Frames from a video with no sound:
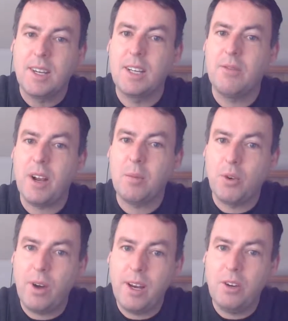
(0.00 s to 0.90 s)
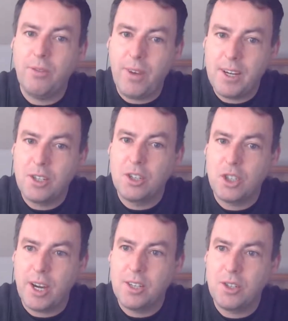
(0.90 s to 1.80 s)
they develop craniofacial
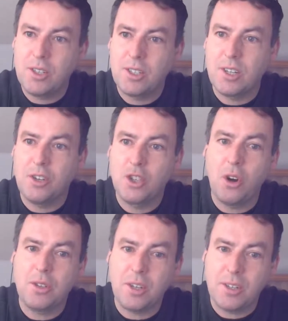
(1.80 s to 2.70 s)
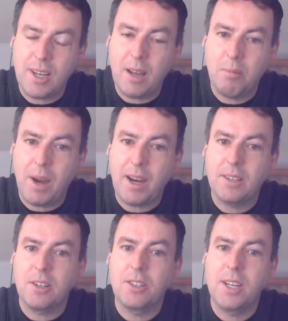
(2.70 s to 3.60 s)
changes, their jaws are set
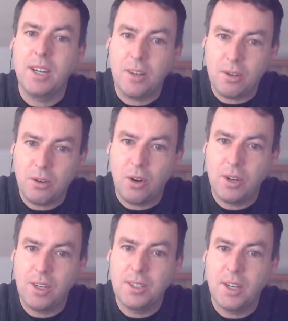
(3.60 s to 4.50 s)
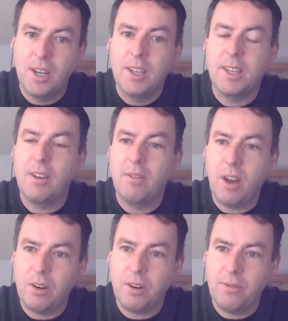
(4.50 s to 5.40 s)
back, their teeth are crooked, they have
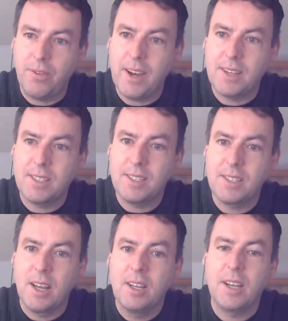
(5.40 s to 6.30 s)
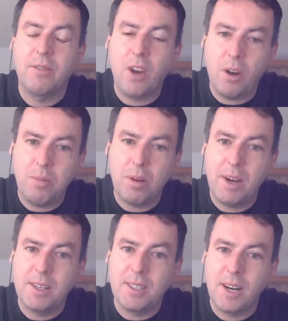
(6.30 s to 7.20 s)
longer faces, they have
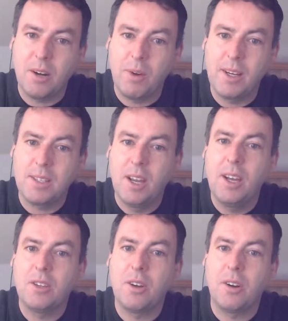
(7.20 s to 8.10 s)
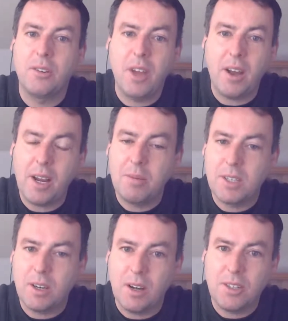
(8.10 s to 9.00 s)
compromised airways, they're not
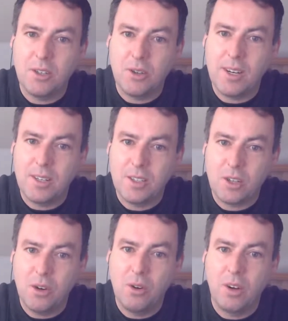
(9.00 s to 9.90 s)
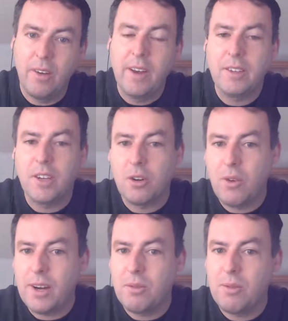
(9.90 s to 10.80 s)
able to concentrate in school, they're
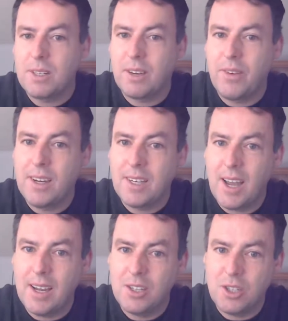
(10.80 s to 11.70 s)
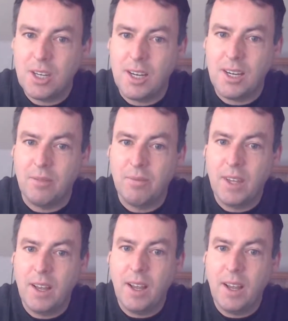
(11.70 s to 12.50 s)
greater risk of ADHD.